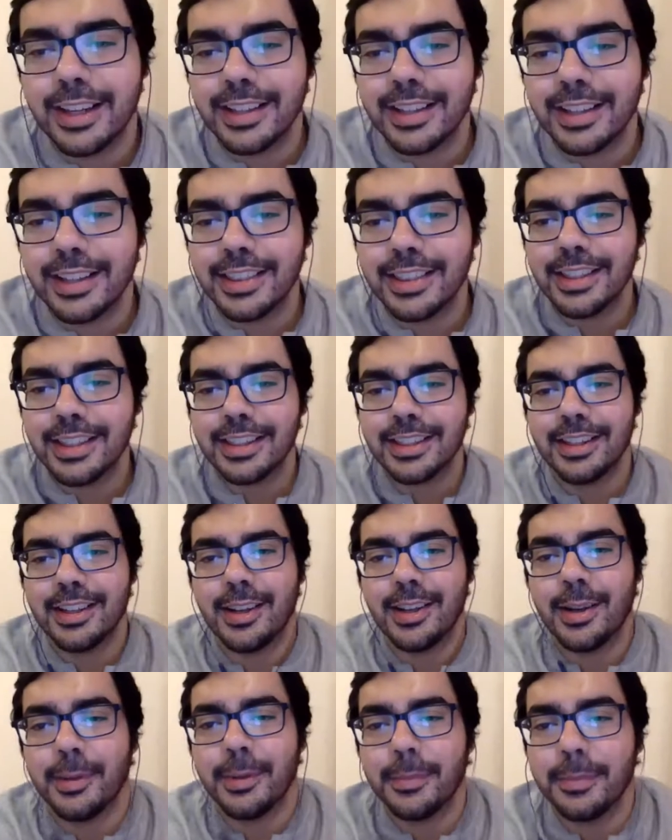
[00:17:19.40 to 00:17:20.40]
I think
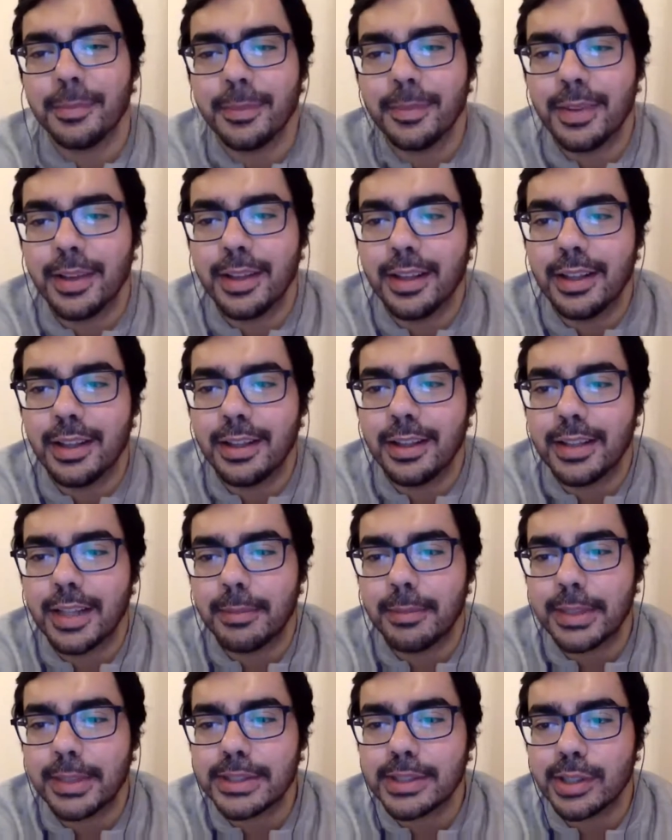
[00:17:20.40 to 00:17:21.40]

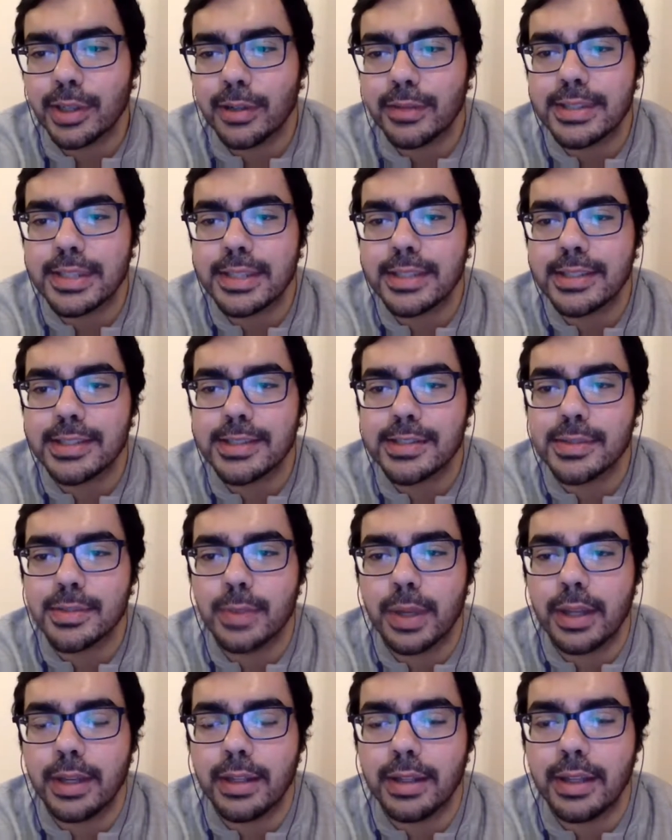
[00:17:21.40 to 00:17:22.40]
that makes a lot of sense as
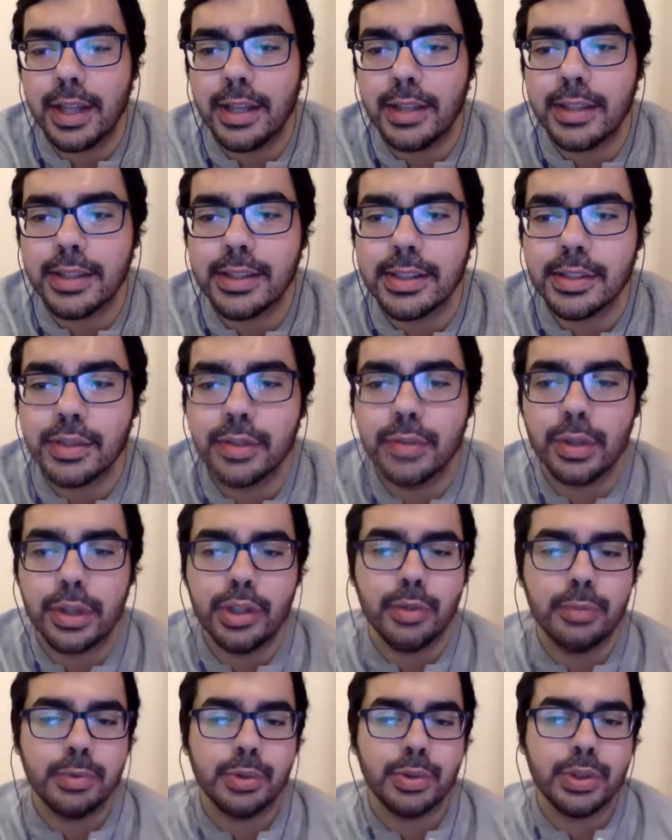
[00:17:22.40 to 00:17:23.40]
well. And
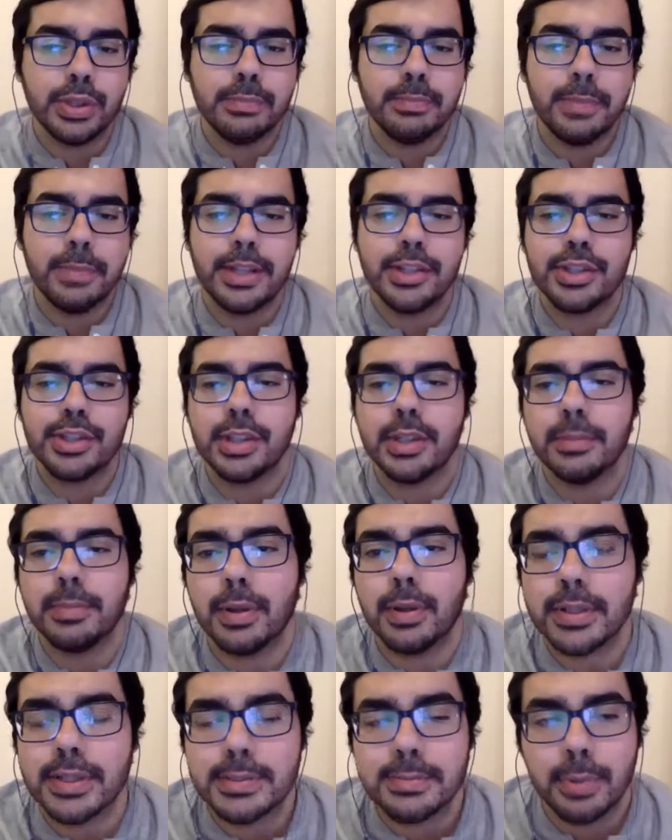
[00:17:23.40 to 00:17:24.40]
you did mention
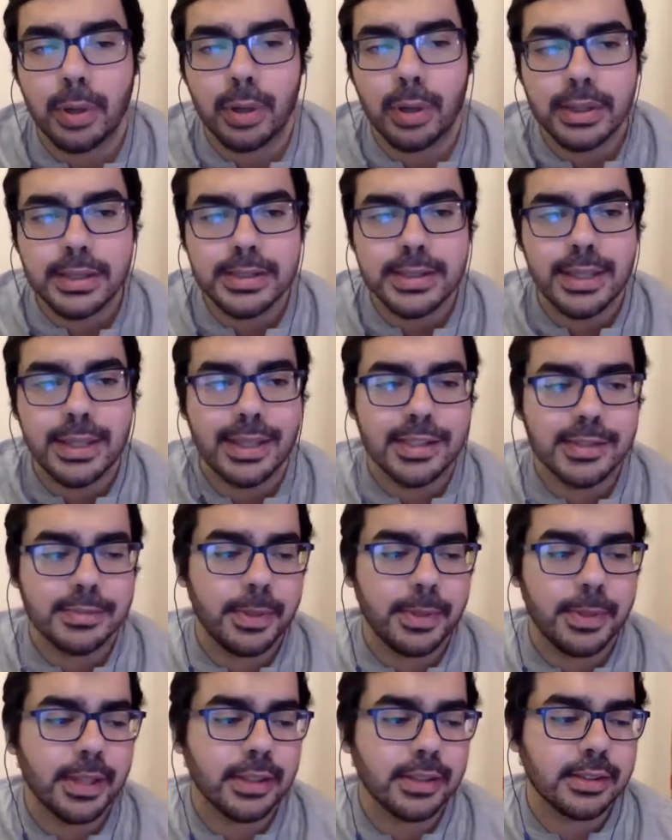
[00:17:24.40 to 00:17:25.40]
about this policy
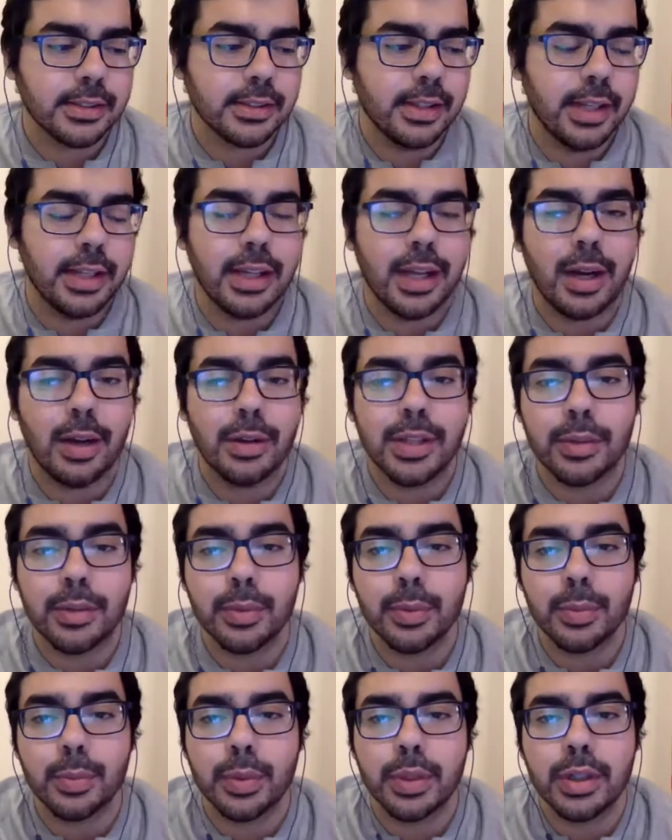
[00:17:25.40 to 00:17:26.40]
aspect and how that
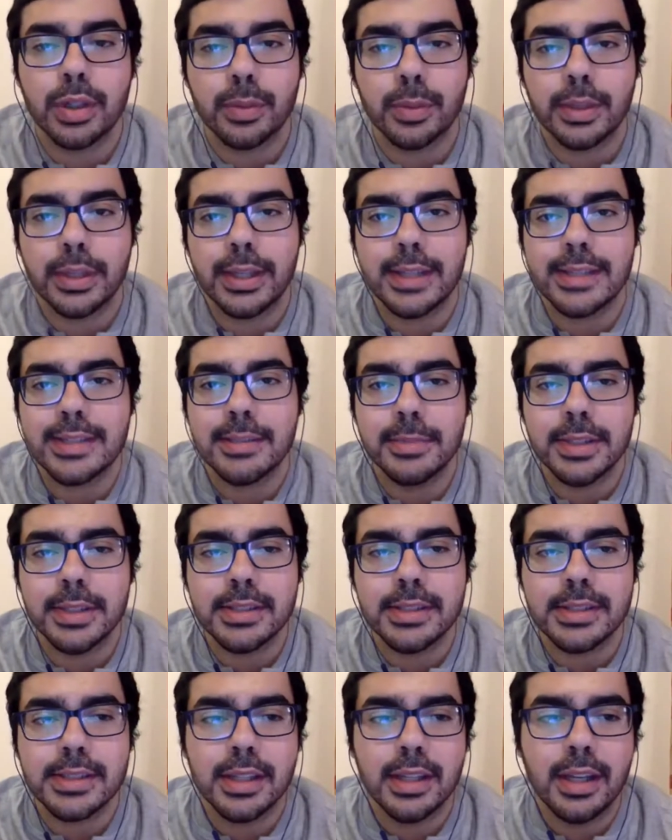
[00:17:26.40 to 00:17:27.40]
would work with
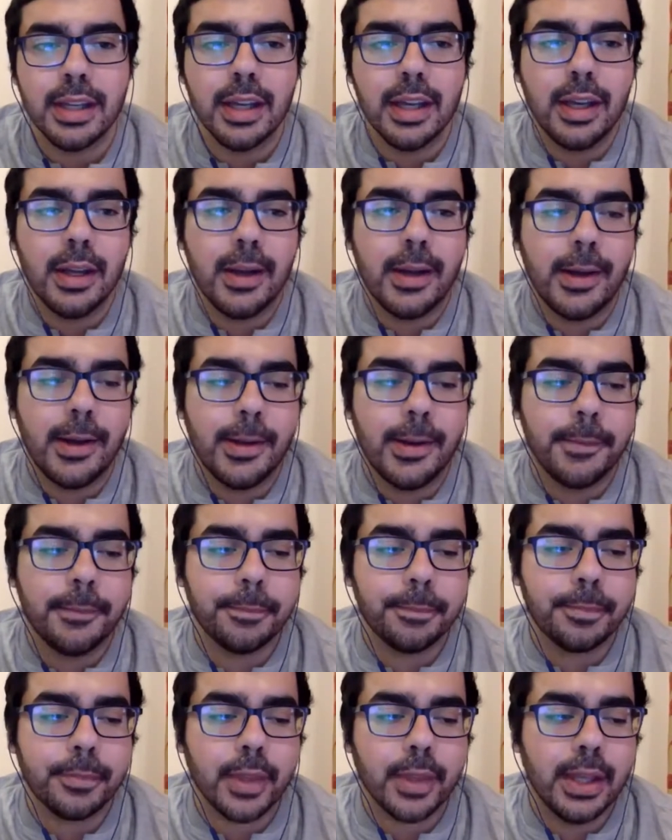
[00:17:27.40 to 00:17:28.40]
SMEs.
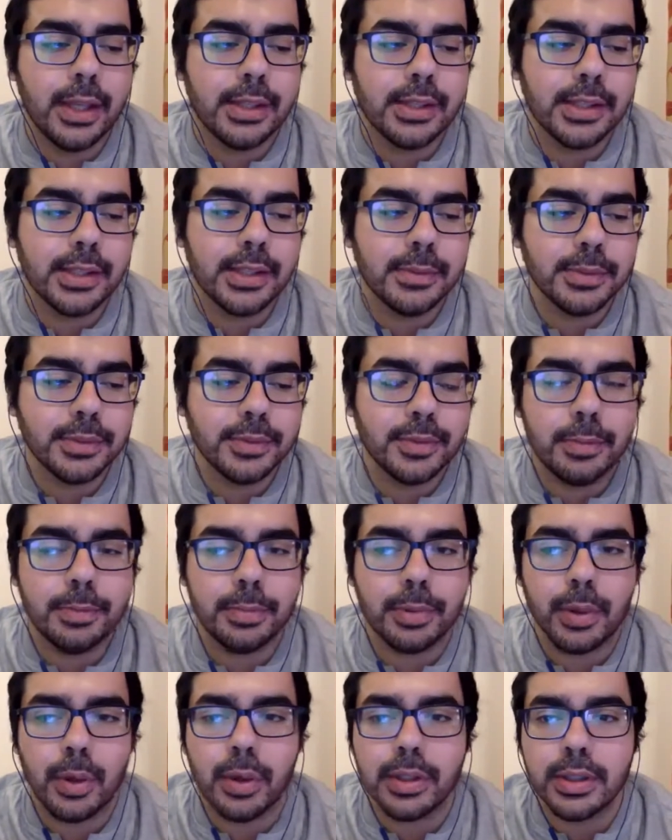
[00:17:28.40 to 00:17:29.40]
In terms of a
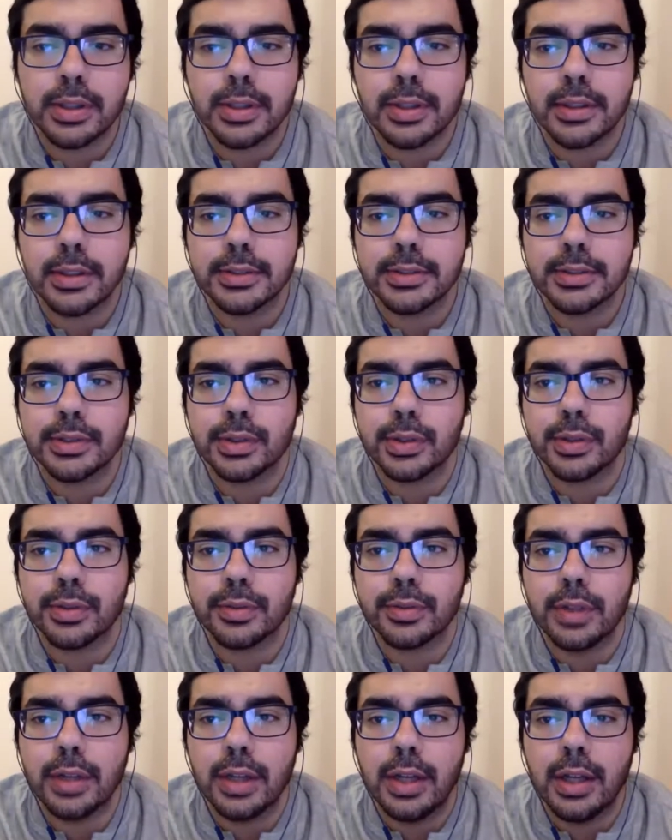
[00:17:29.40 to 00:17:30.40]
broader sort of
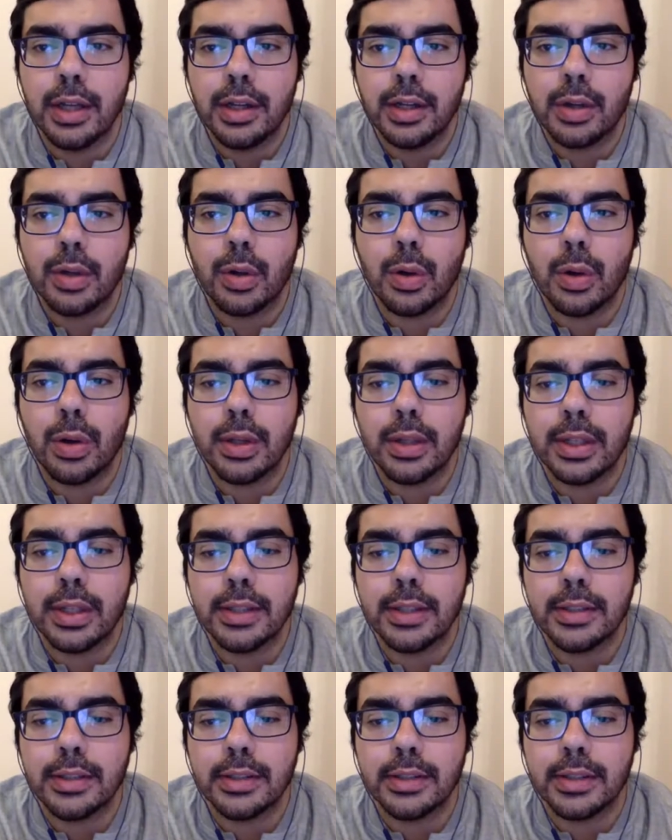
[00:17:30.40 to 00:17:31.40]

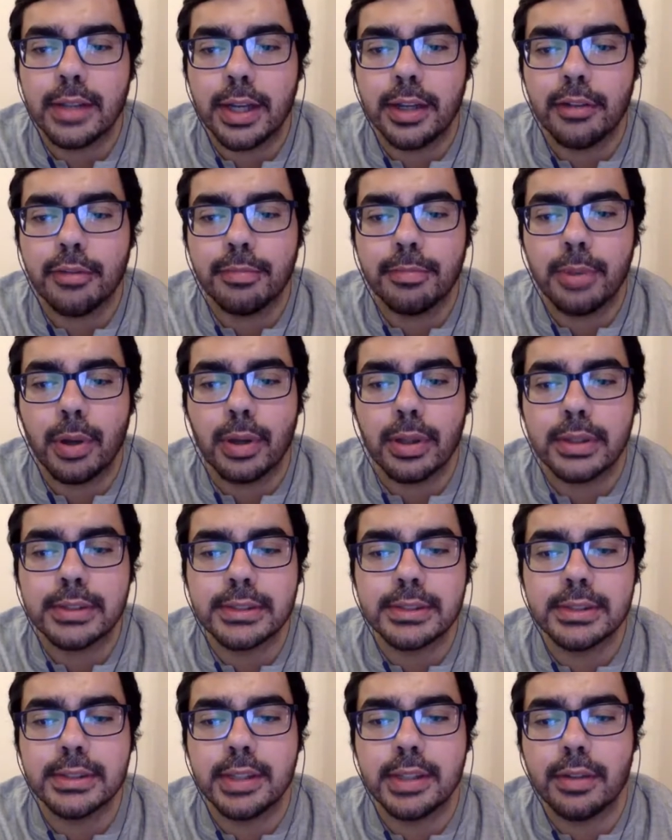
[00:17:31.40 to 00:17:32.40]
coordinated kind of
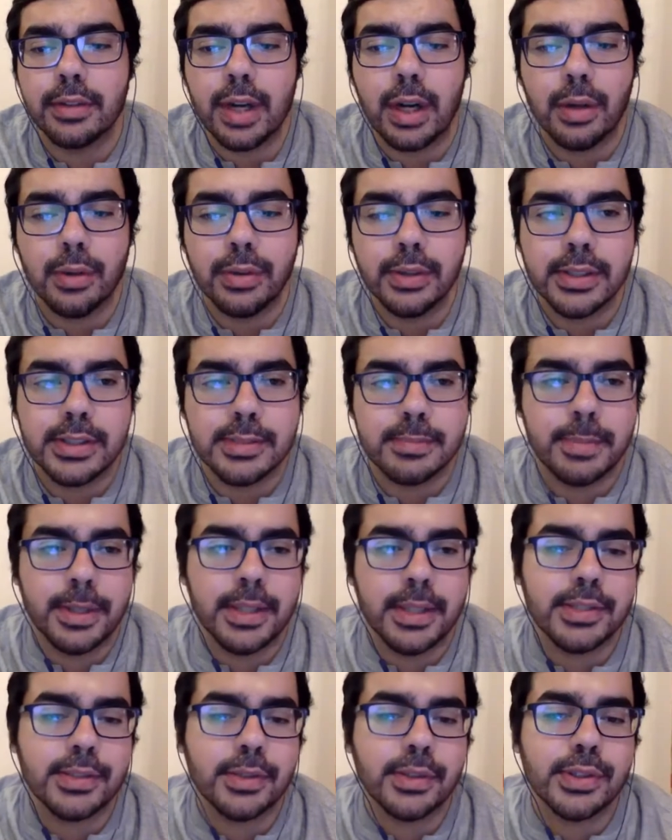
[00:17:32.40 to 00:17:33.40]
policy around this
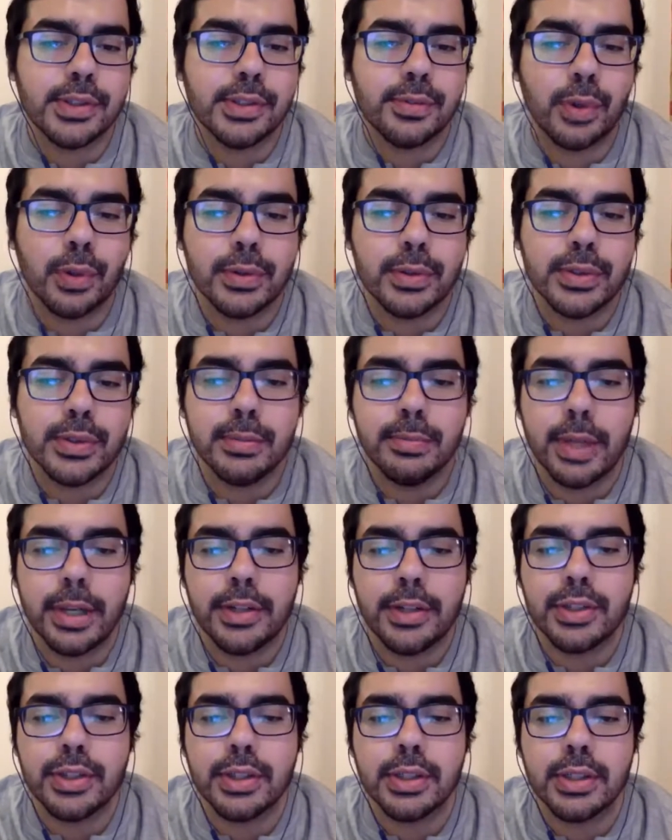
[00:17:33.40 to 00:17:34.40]
space, because you've also
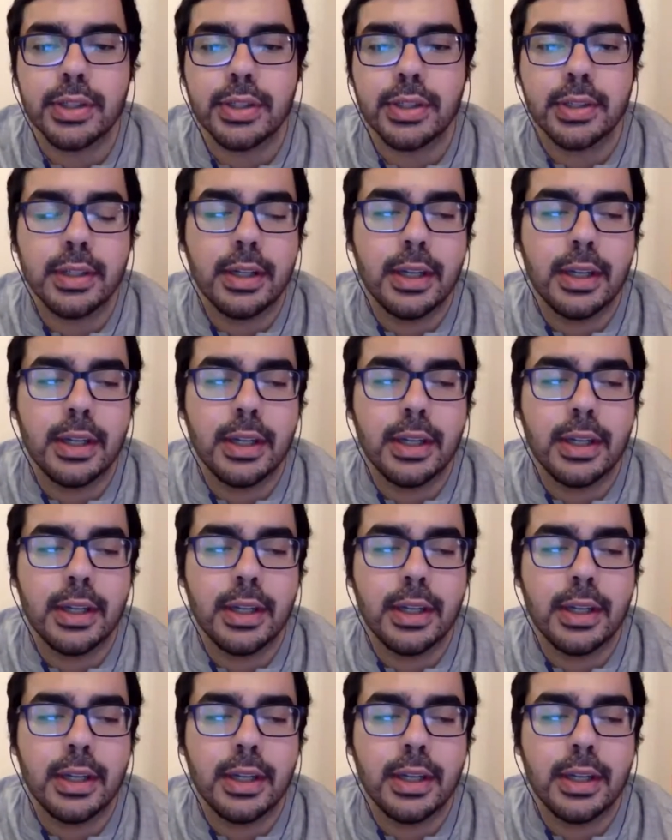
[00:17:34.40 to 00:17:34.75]
mentioned